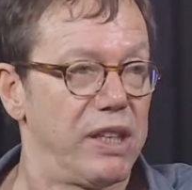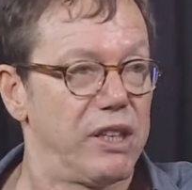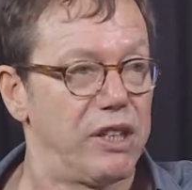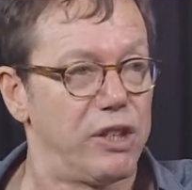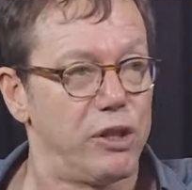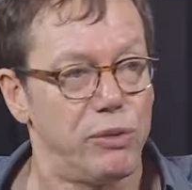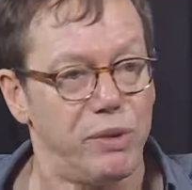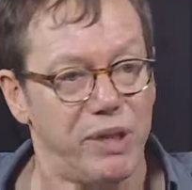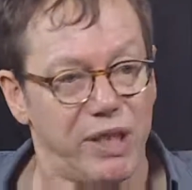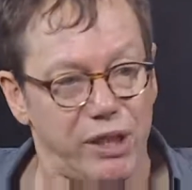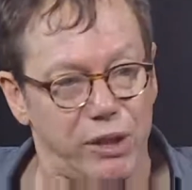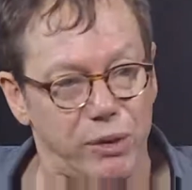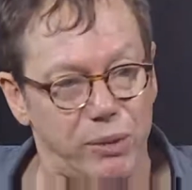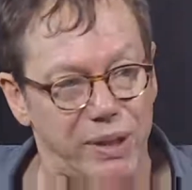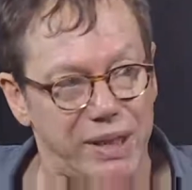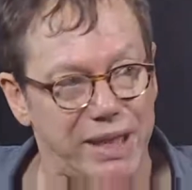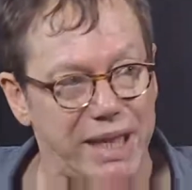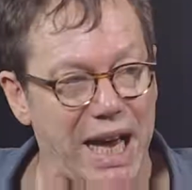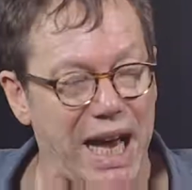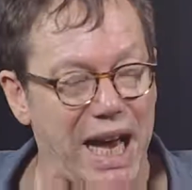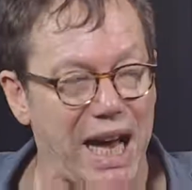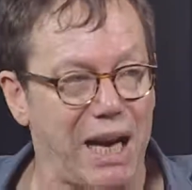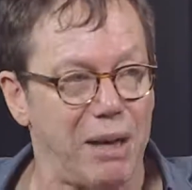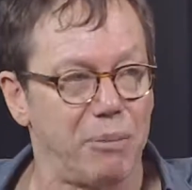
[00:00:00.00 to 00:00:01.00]
You need to
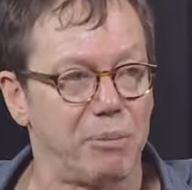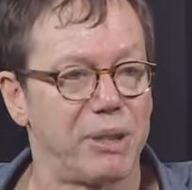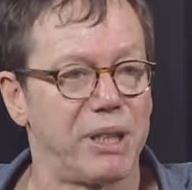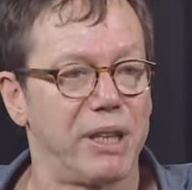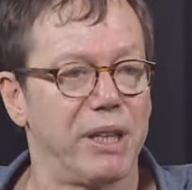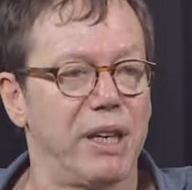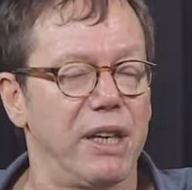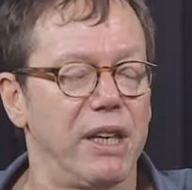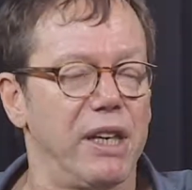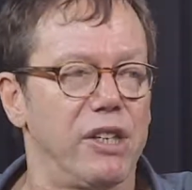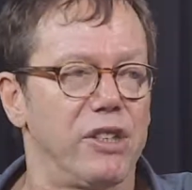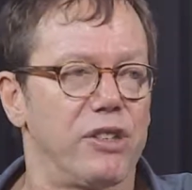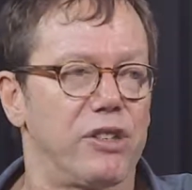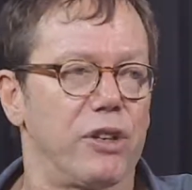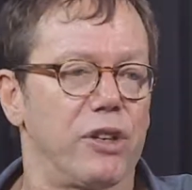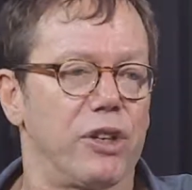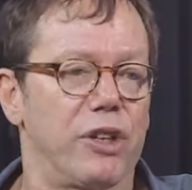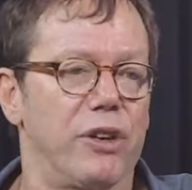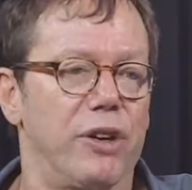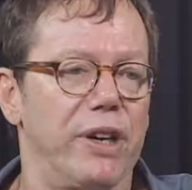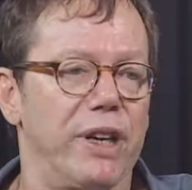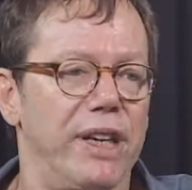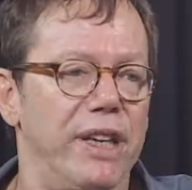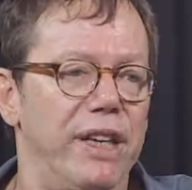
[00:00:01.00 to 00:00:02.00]
adapt. So
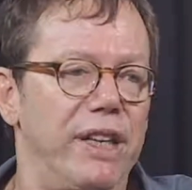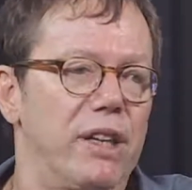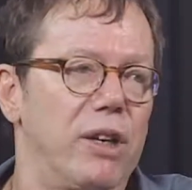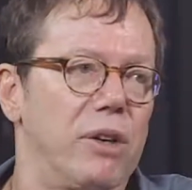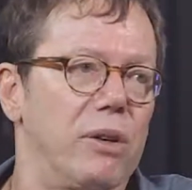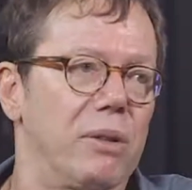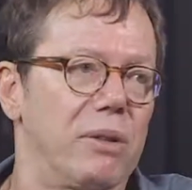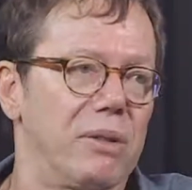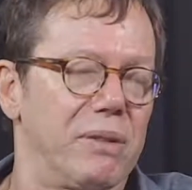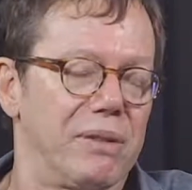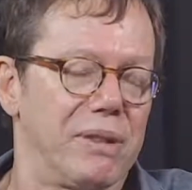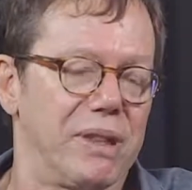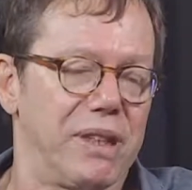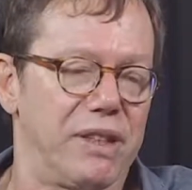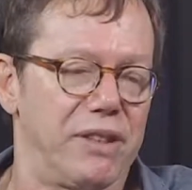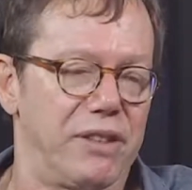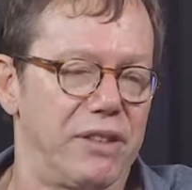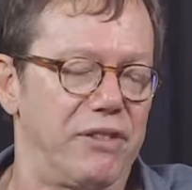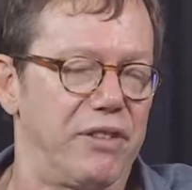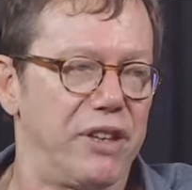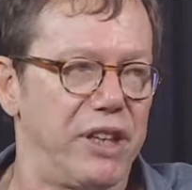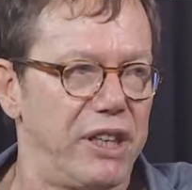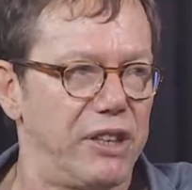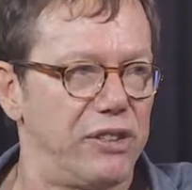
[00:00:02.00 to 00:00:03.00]
your ego
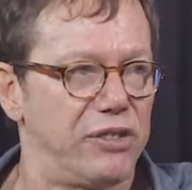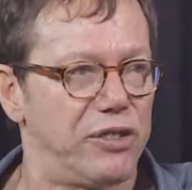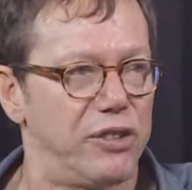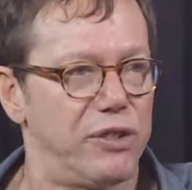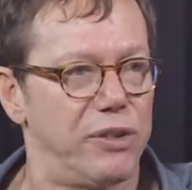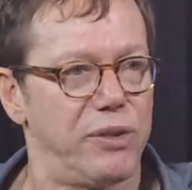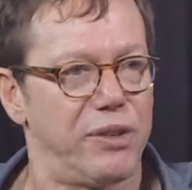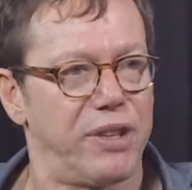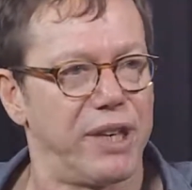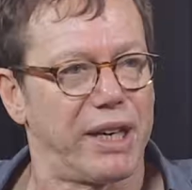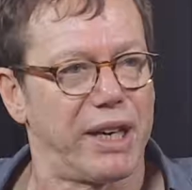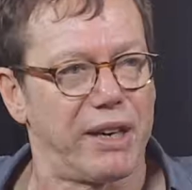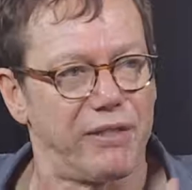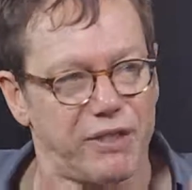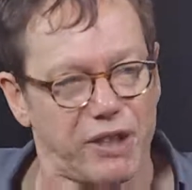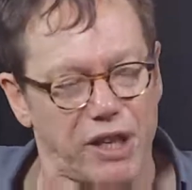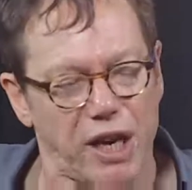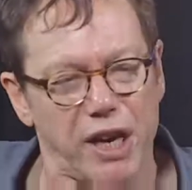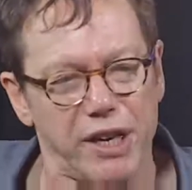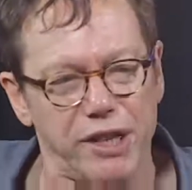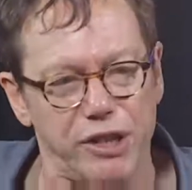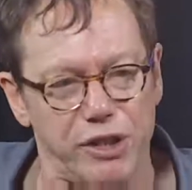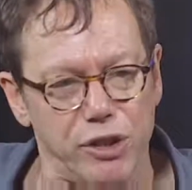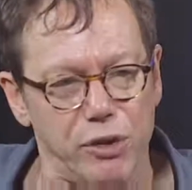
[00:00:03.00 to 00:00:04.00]
intervenes and you think, I've
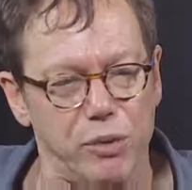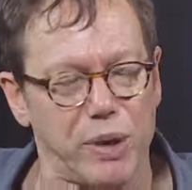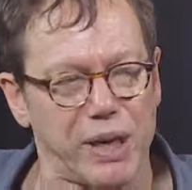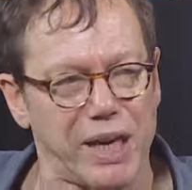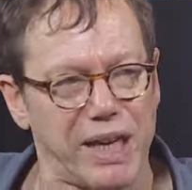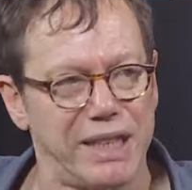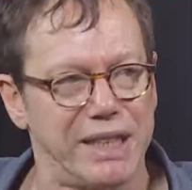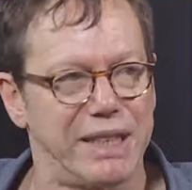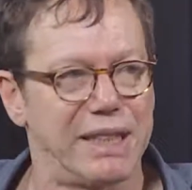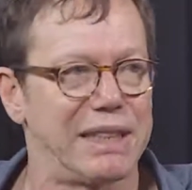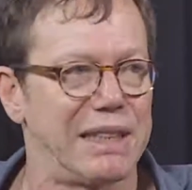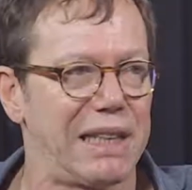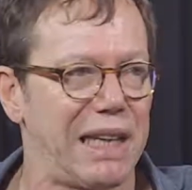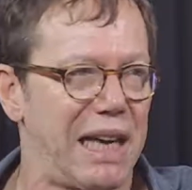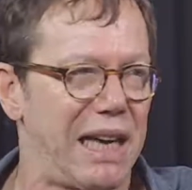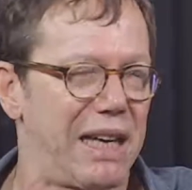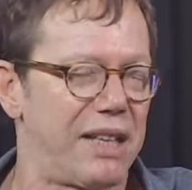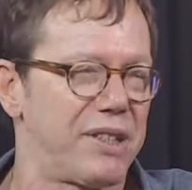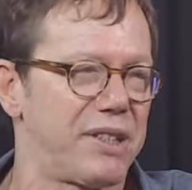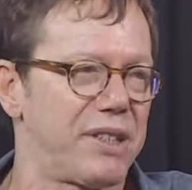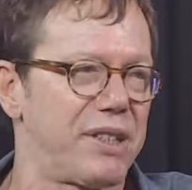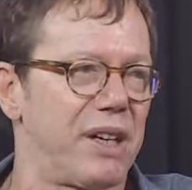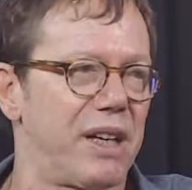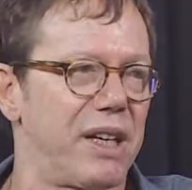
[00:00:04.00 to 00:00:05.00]
got to do what I did
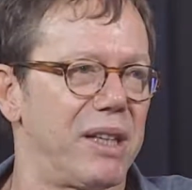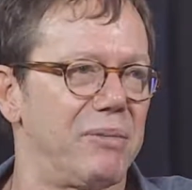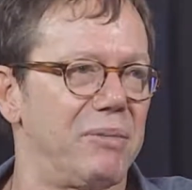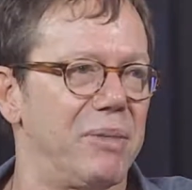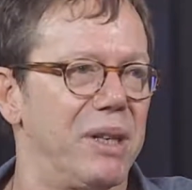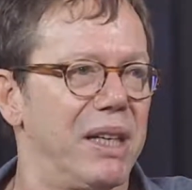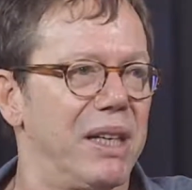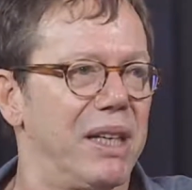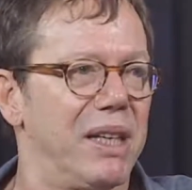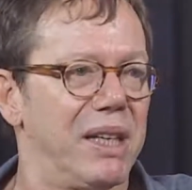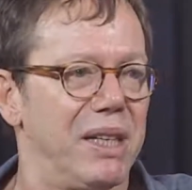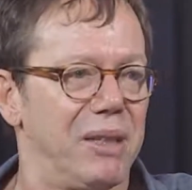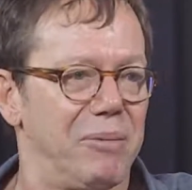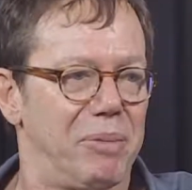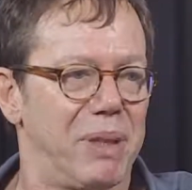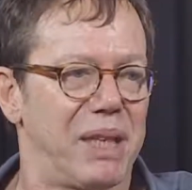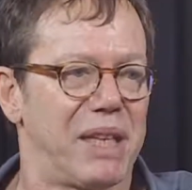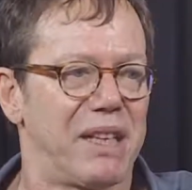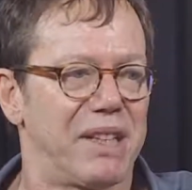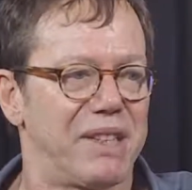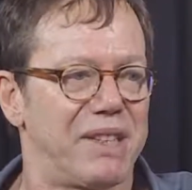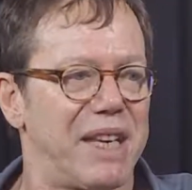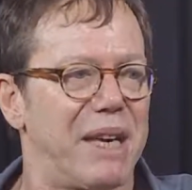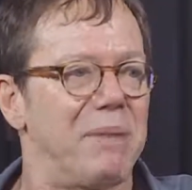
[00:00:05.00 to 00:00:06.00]
last time
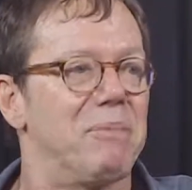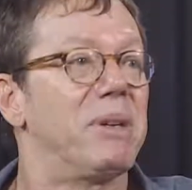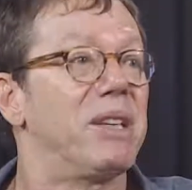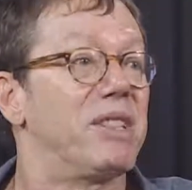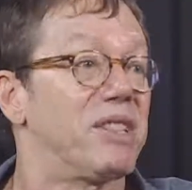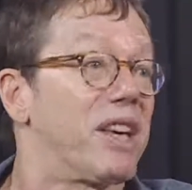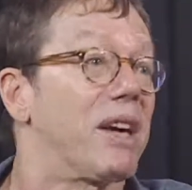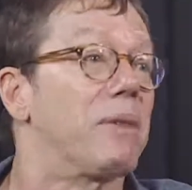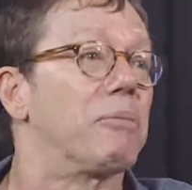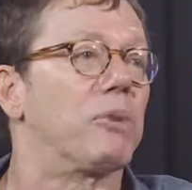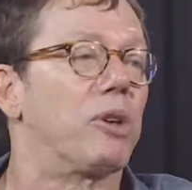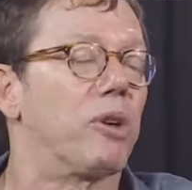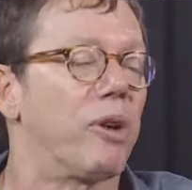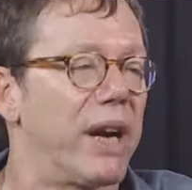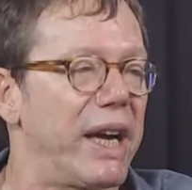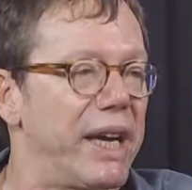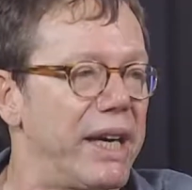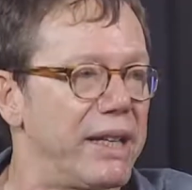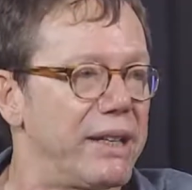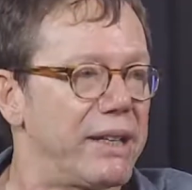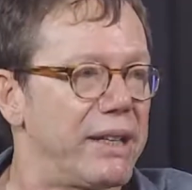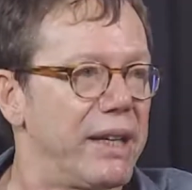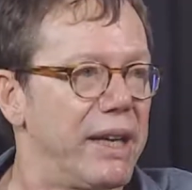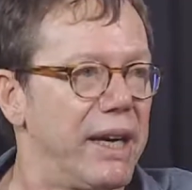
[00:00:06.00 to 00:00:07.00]
because that means I'm
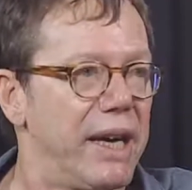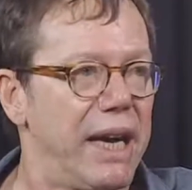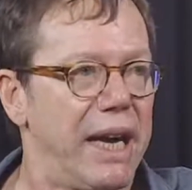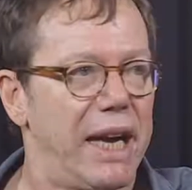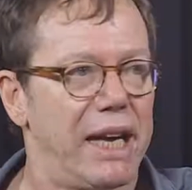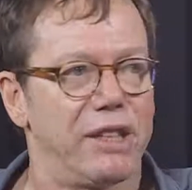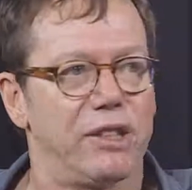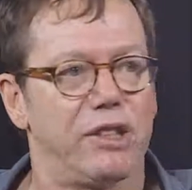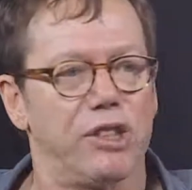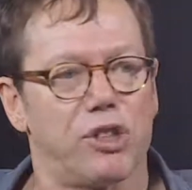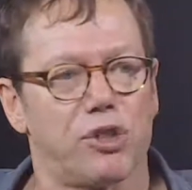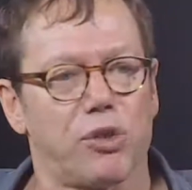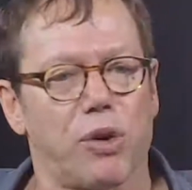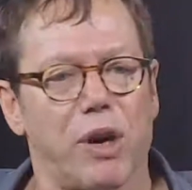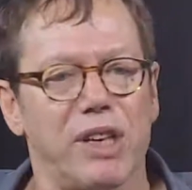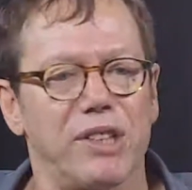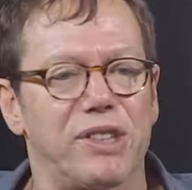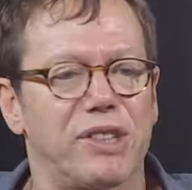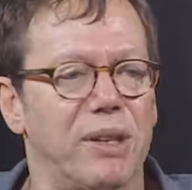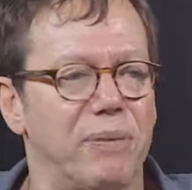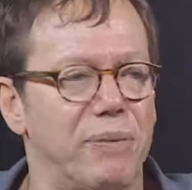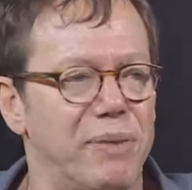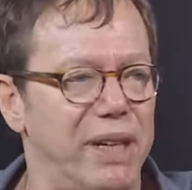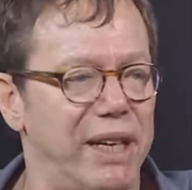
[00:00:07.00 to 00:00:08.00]
great. And to try
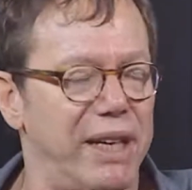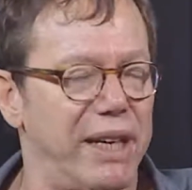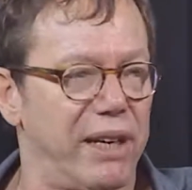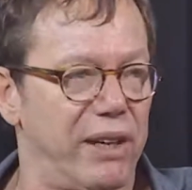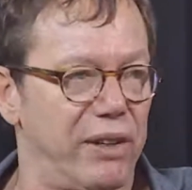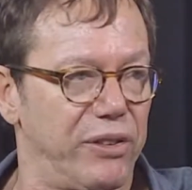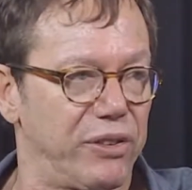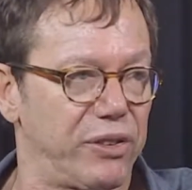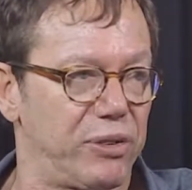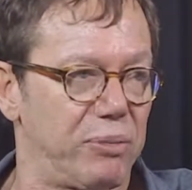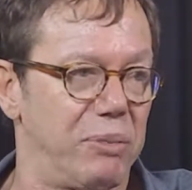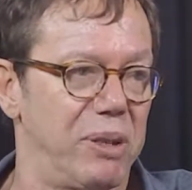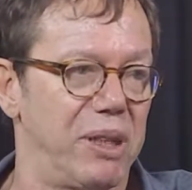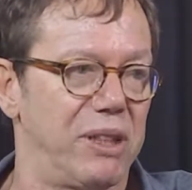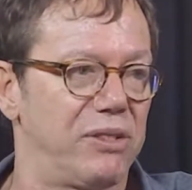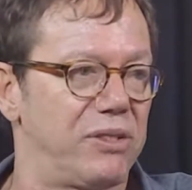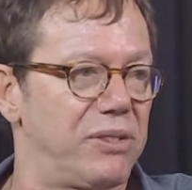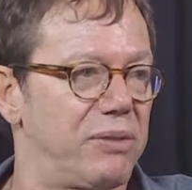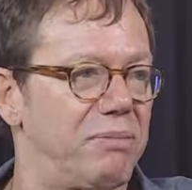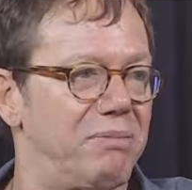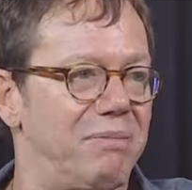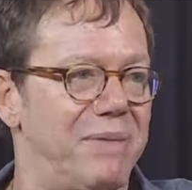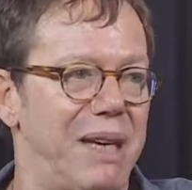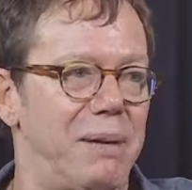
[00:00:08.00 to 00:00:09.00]
something else
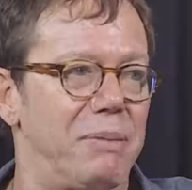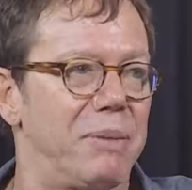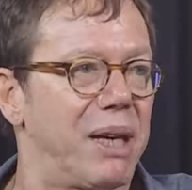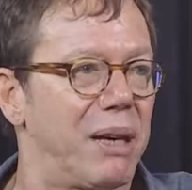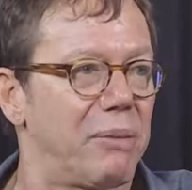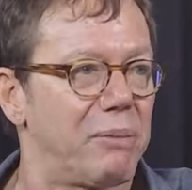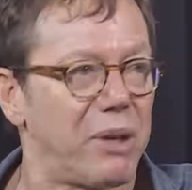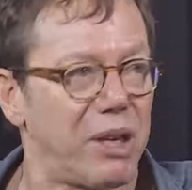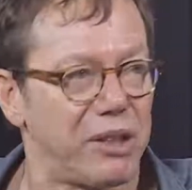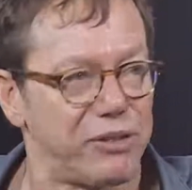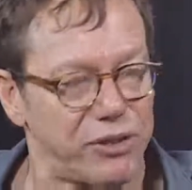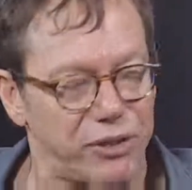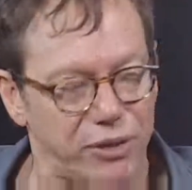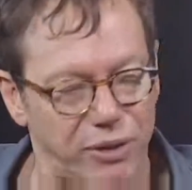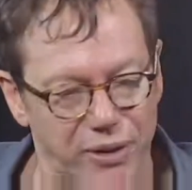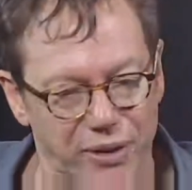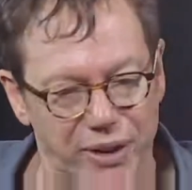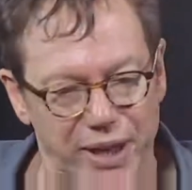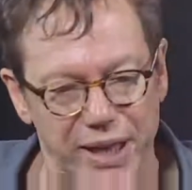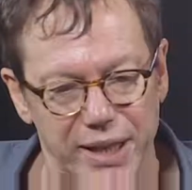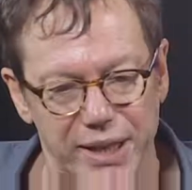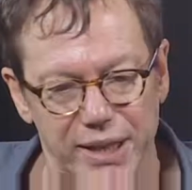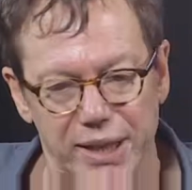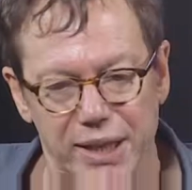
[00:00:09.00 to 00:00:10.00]
means maybe I'm not so
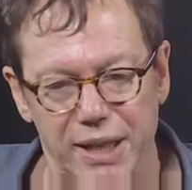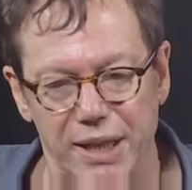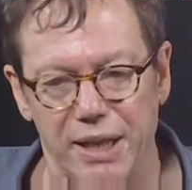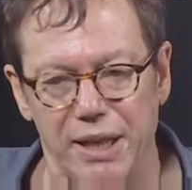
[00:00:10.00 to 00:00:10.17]
great.